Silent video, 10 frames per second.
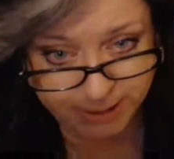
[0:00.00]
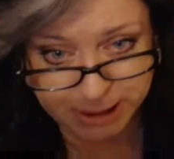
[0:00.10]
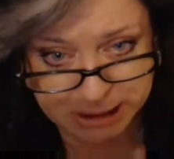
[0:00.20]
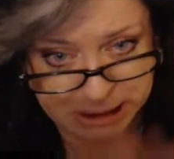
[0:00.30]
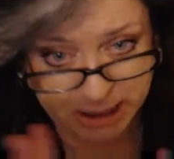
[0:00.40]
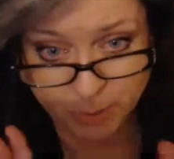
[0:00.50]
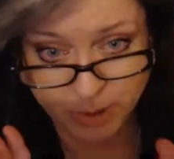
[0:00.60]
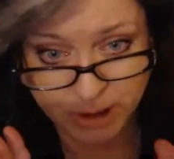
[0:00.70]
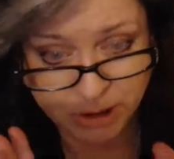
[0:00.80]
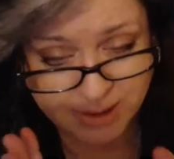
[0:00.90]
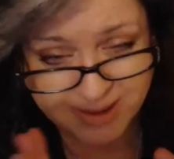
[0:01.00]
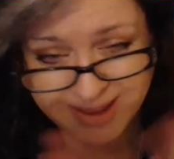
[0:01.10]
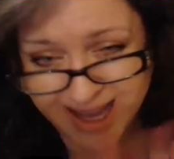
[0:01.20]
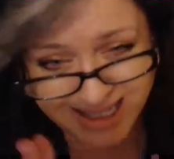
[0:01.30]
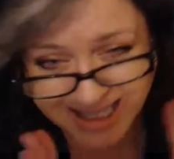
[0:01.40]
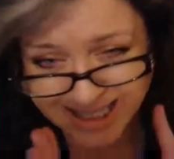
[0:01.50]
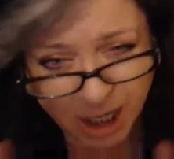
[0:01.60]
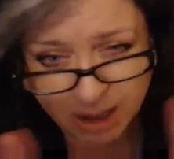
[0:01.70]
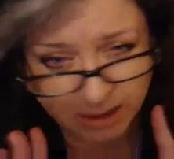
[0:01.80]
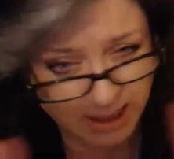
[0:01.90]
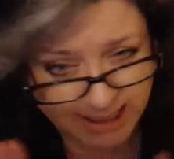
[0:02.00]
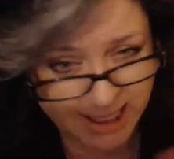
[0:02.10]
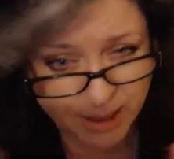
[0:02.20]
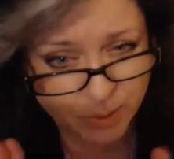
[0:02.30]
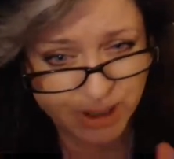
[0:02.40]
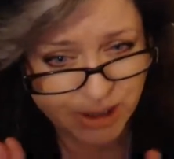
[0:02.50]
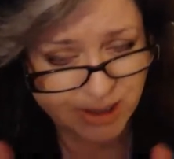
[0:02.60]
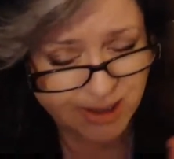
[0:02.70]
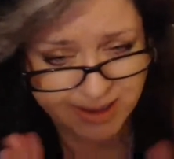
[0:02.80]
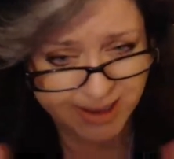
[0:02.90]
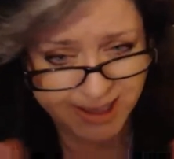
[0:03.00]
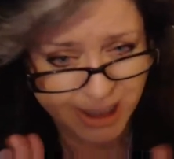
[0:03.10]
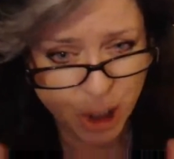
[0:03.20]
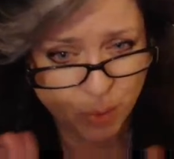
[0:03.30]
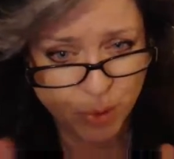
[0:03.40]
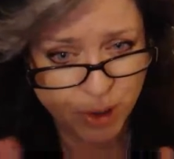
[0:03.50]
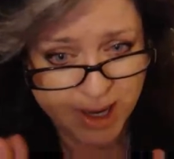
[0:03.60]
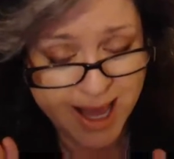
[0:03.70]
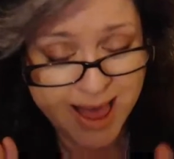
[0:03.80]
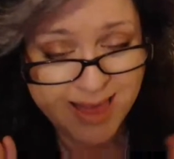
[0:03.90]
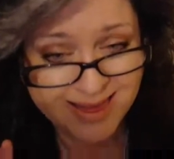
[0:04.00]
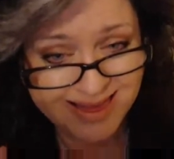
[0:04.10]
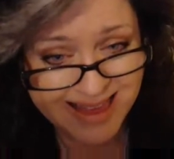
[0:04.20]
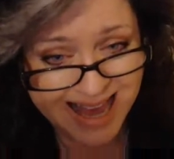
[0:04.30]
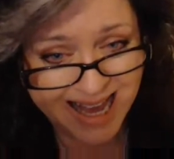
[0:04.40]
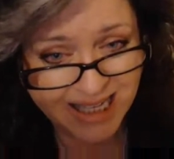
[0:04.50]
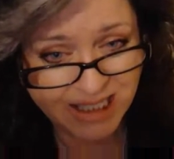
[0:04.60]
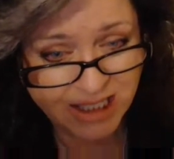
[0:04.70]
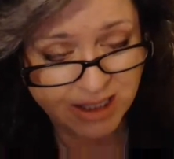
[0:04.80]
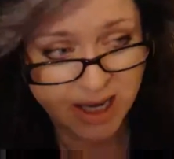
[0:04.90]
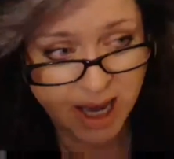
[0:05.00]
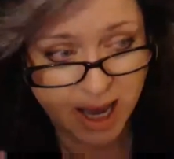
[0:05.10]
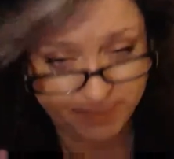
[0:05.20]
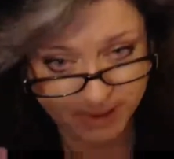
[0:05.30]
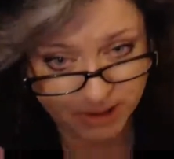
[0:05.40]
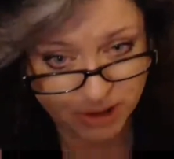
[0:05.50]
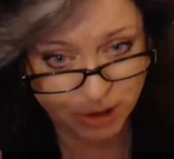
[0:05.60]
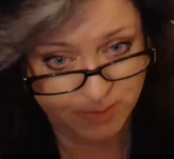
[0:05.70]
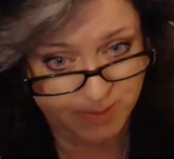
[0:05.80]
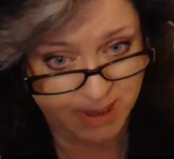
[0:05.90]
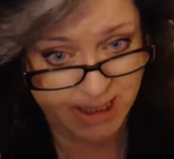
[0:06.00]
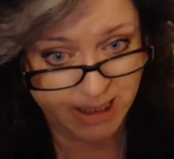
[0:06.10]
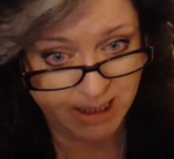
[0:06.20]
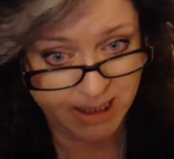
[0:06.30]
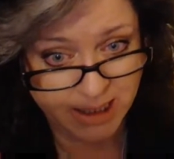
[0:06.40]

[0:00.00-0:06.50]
in a language that is not light language. No, that happens to me.